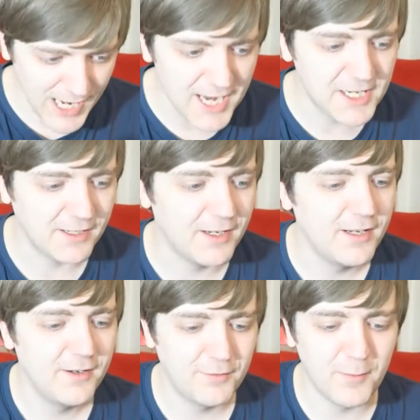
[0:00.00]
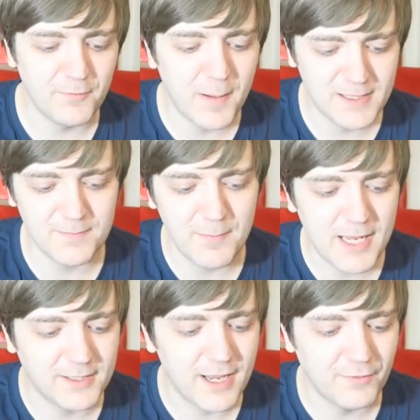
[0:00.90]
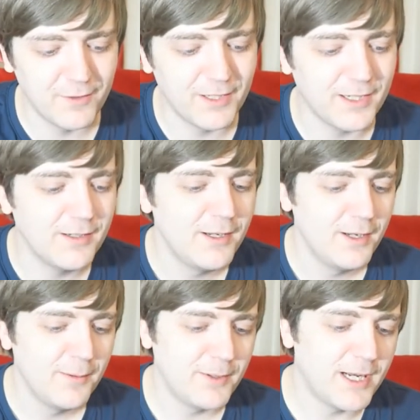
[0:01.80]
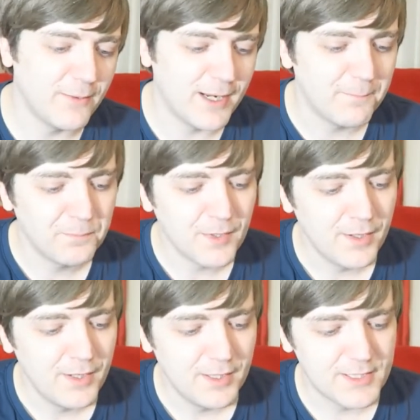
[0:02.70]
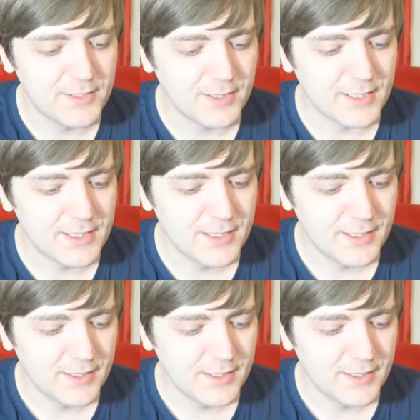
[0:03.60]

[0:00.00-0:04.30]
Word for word: Lennie from Of Mice and Men, definitely. But anyway, Let's do this.